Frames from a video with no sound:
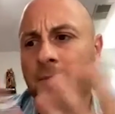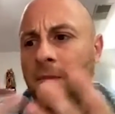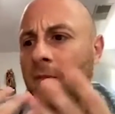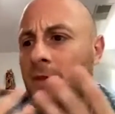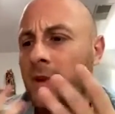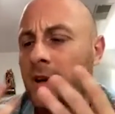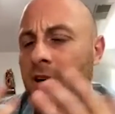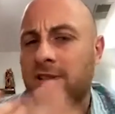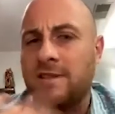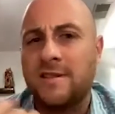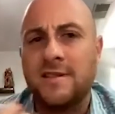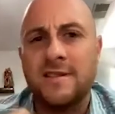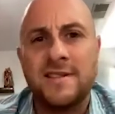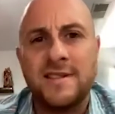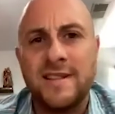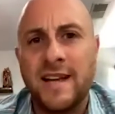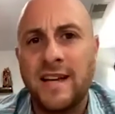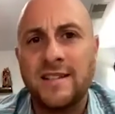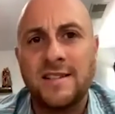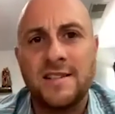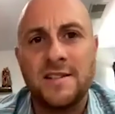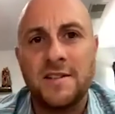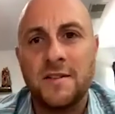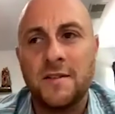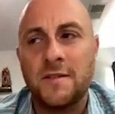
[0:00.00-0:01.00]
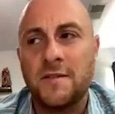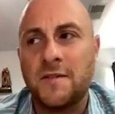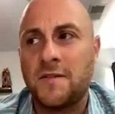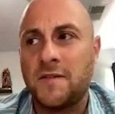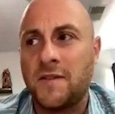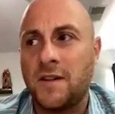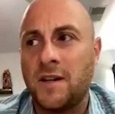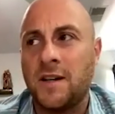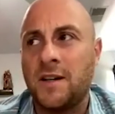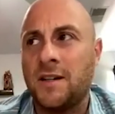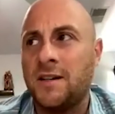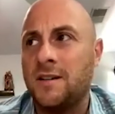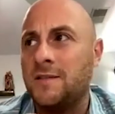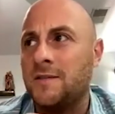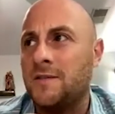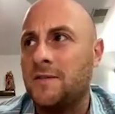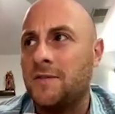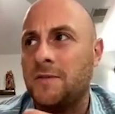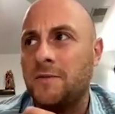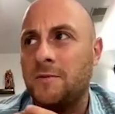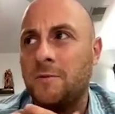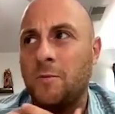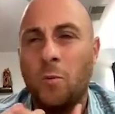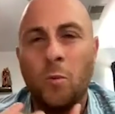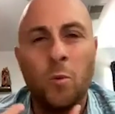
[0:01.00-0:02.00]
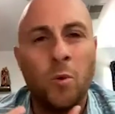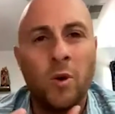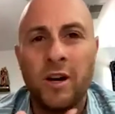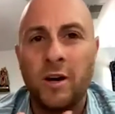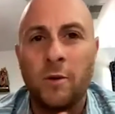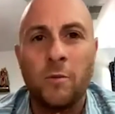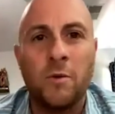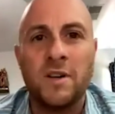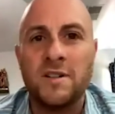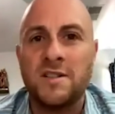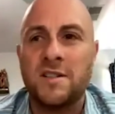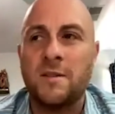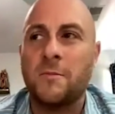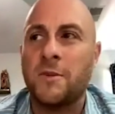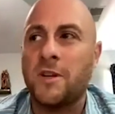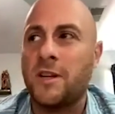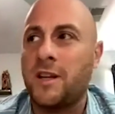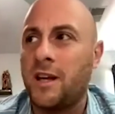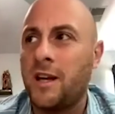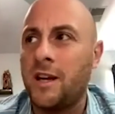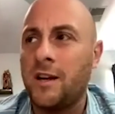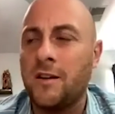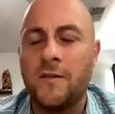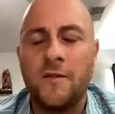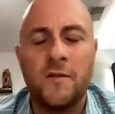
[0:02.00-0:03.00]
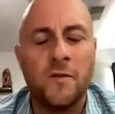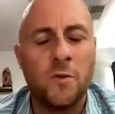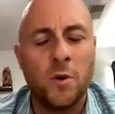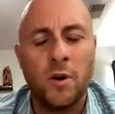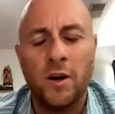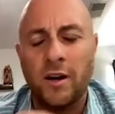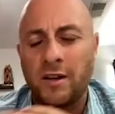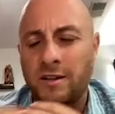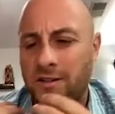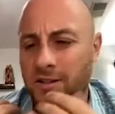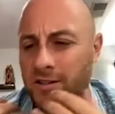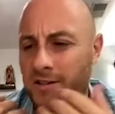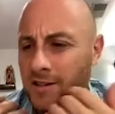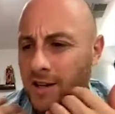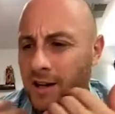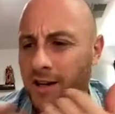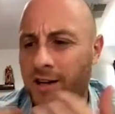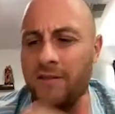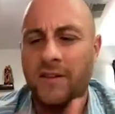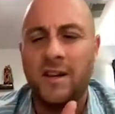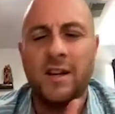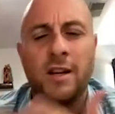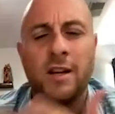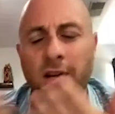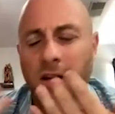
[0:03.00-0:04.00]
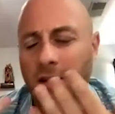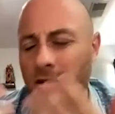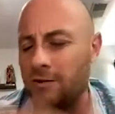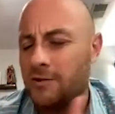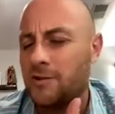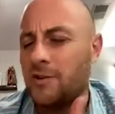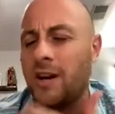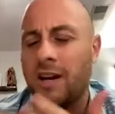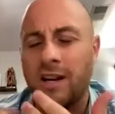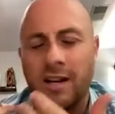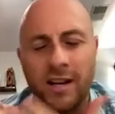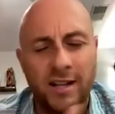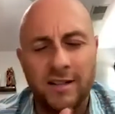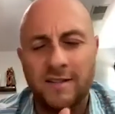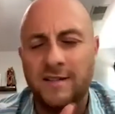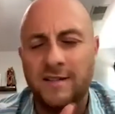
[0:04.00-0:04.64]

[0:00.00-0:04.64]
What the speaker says: a sense of what it was I'm really here for, and just kind of in here trying to get